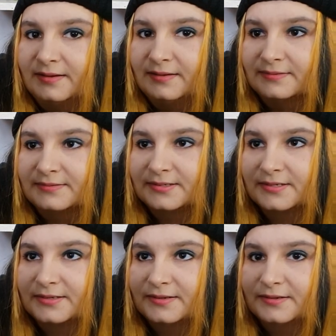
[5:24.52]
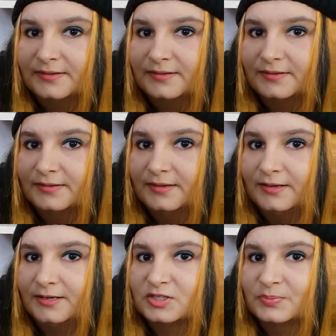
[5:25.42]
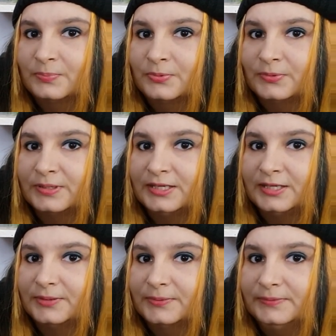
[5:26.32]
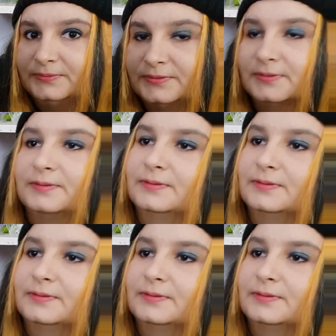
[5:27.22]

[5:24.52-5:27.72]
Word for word: and it is pretty cute